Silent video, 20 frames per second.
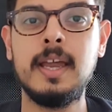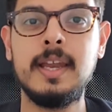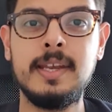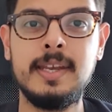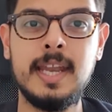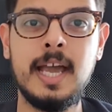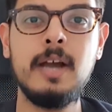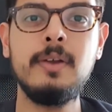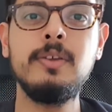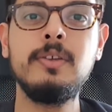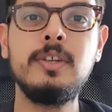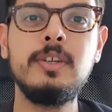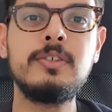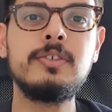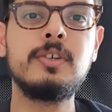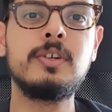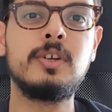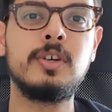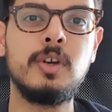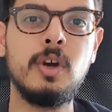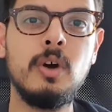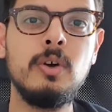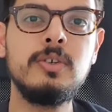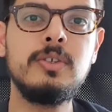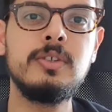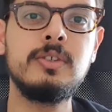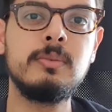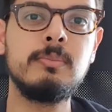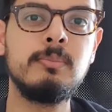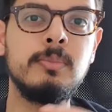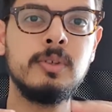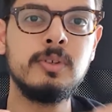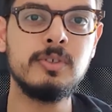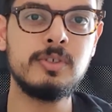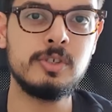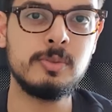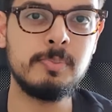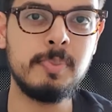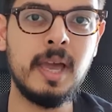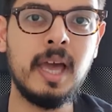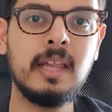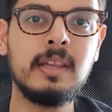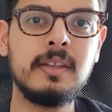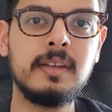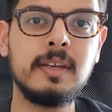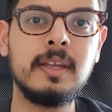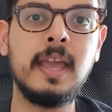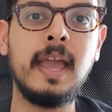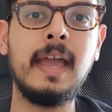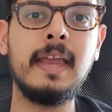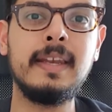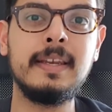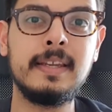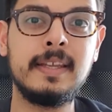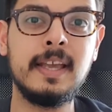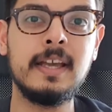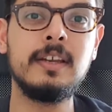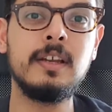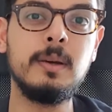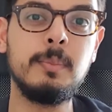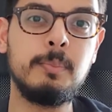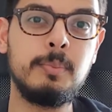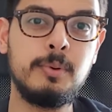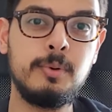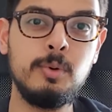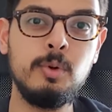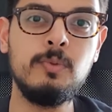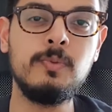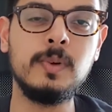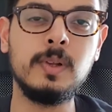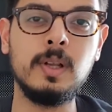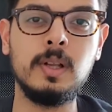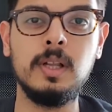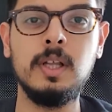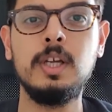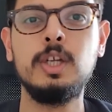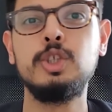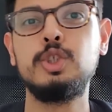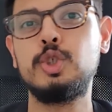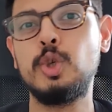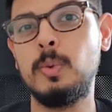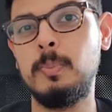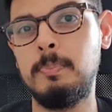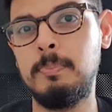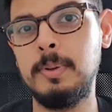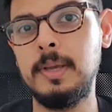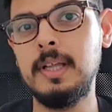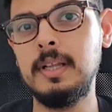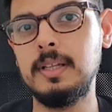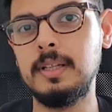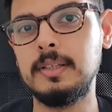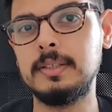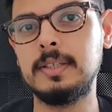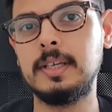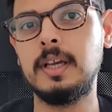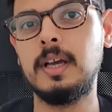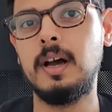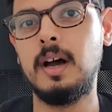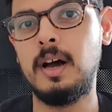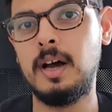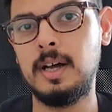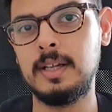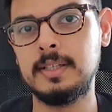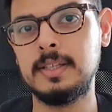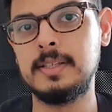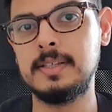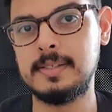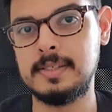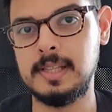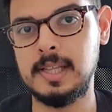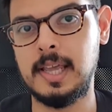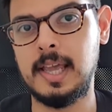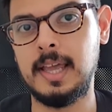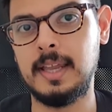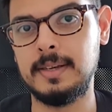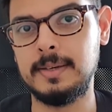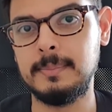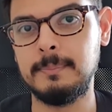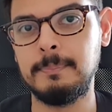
now you need to go to the municipality and get approval to build on this land.